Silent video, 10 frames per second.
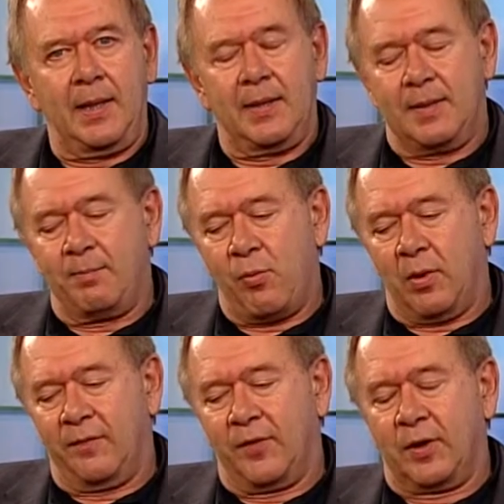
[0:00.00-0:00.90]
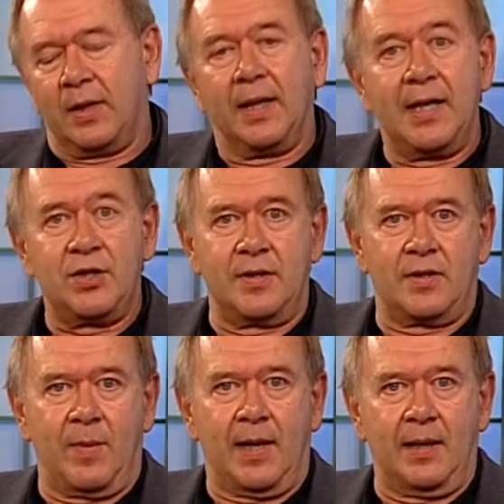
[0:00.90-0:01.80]
it's important for clinicians to
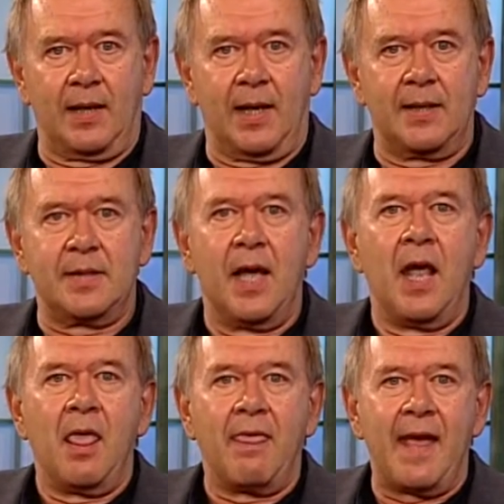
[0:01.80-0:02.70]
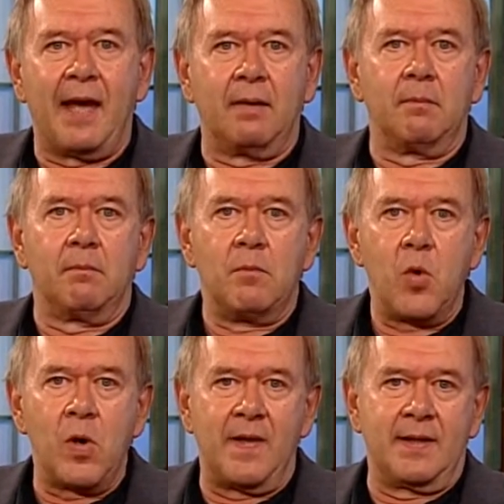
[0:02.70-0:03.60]
recognize that
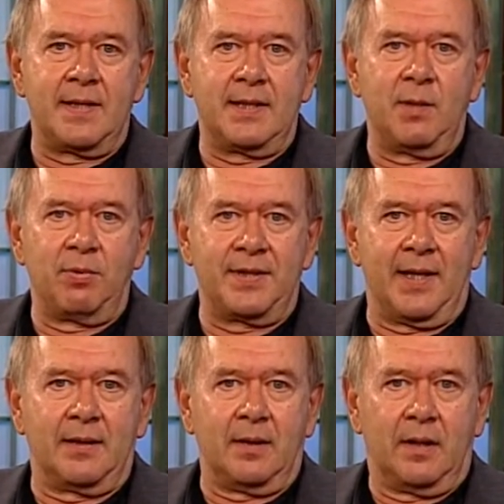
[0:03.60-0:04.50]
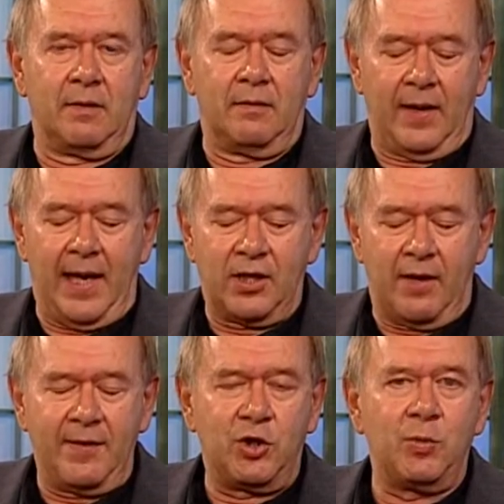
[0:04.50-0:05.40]
more than 60% of
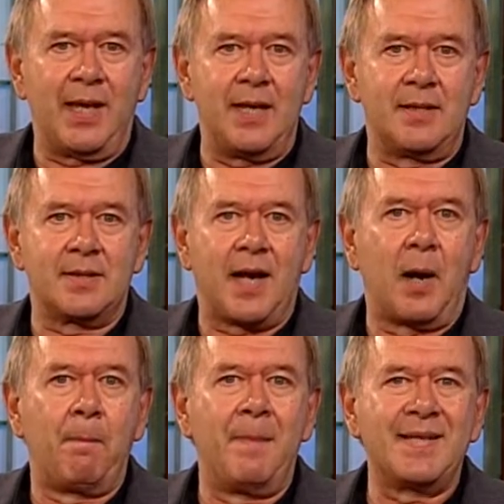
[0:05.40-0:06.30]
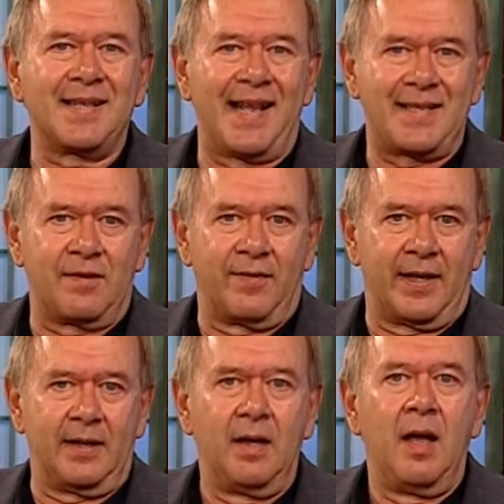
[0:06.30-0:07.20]
HIV-2 cases are
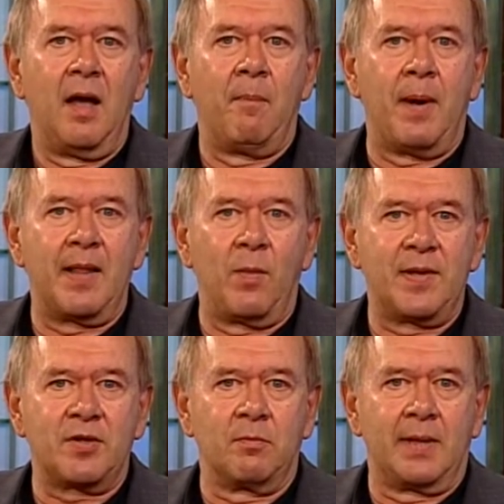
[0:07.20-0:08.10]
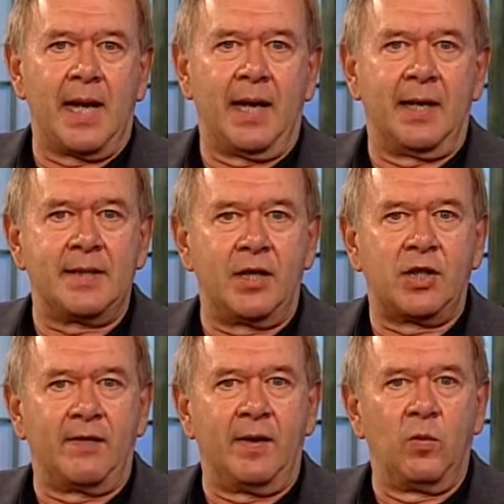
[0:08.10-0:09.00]
misclassified by the Western blot as
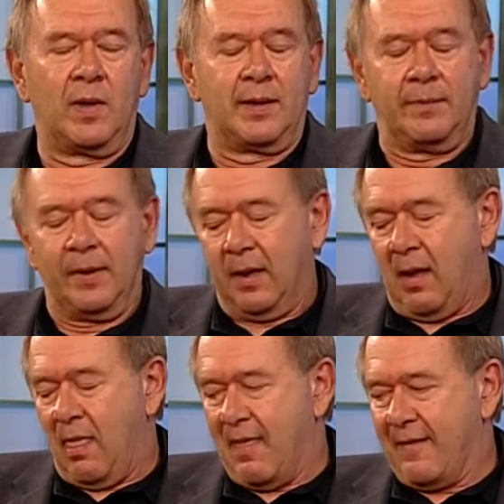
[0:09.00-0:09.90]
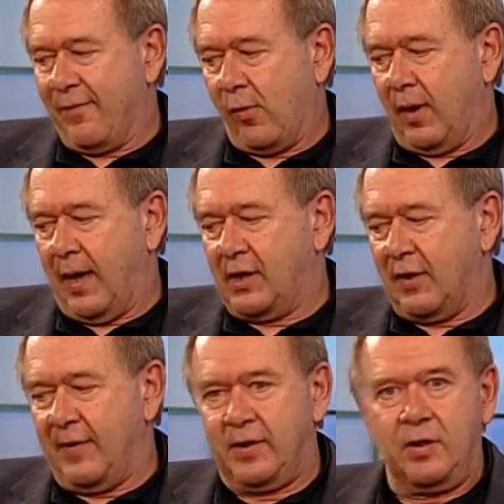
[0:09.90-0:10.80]
HIV-1. Therefore,
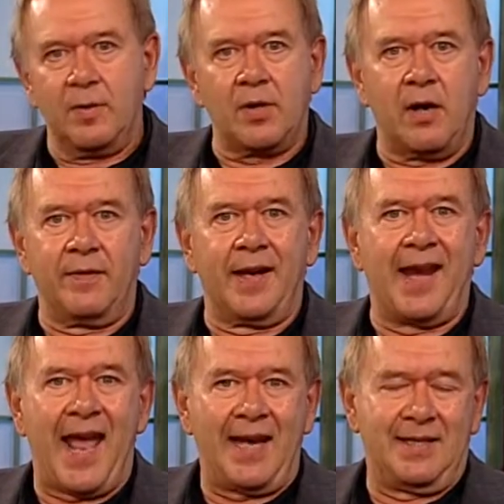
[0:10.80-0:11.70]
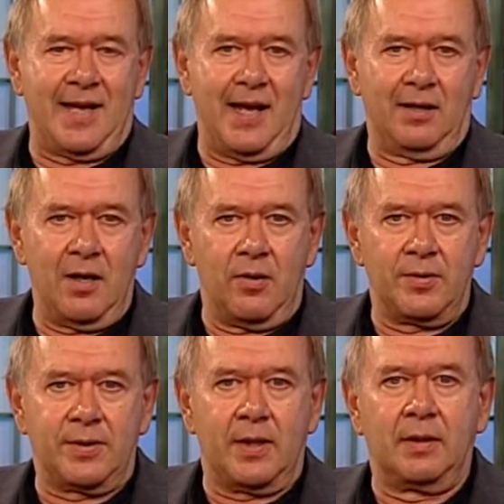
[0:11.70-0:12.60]
HIV-2 is often not
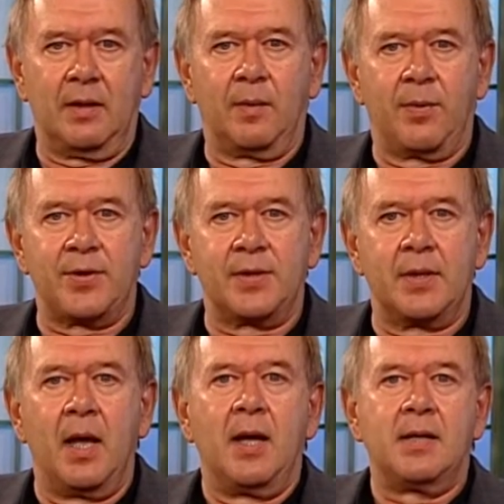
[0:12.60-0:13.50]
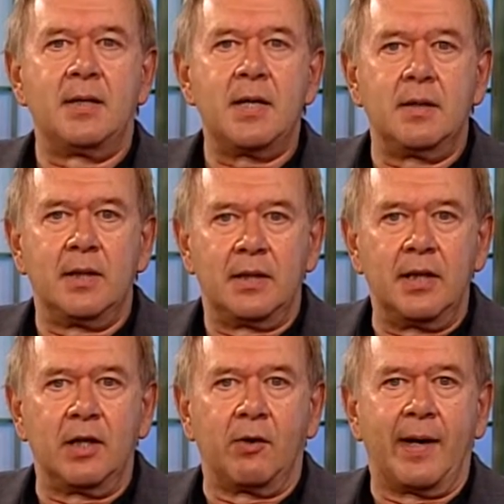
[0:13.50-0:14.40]
diagnosed until the person
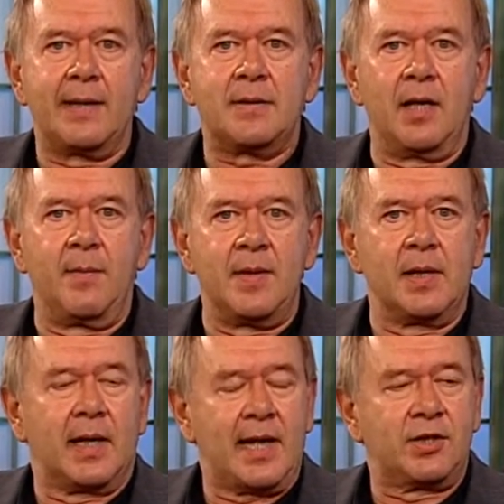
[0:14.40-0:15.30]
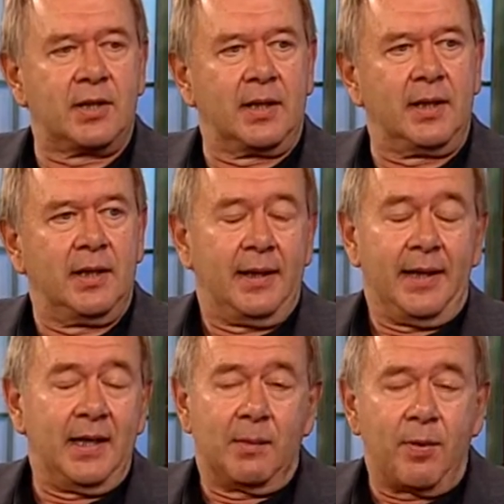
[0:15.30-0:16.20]
deteriorates immunologically
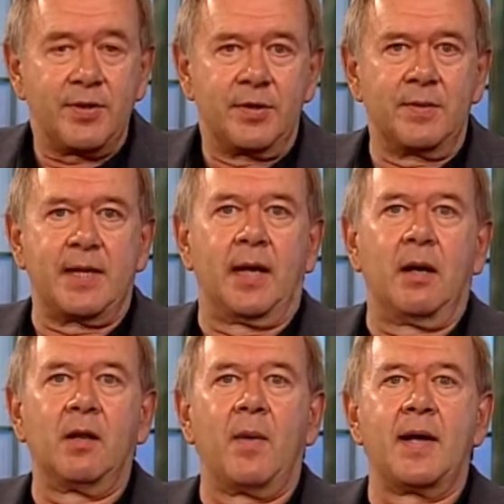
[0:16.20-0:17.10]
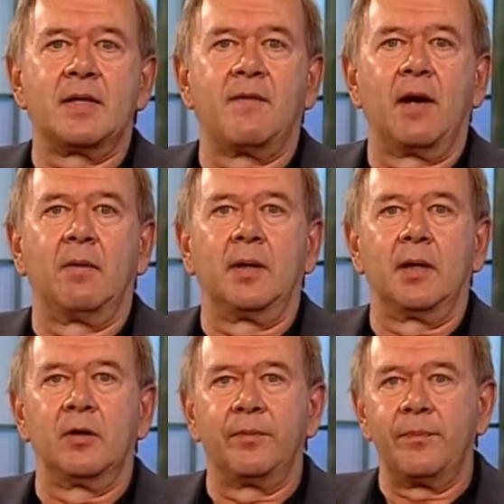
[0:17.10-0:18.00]
in a person who's got otherwise a viral load.